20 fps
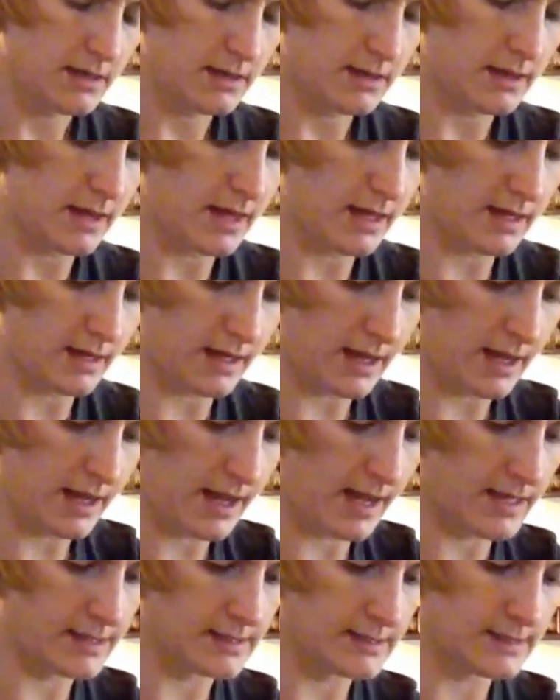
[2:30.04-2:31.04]
then it
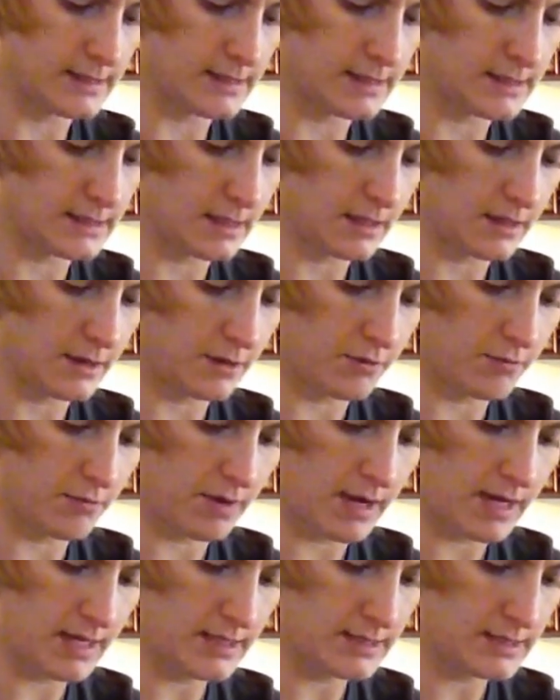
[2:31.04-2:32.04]
has this
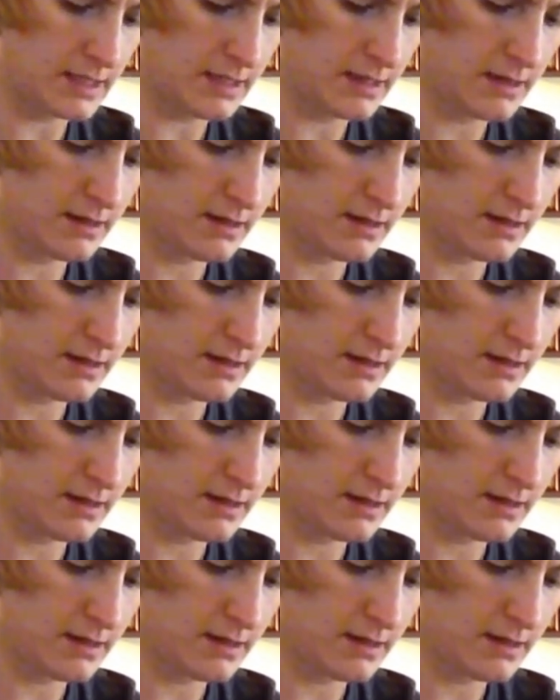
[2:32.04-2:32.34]
great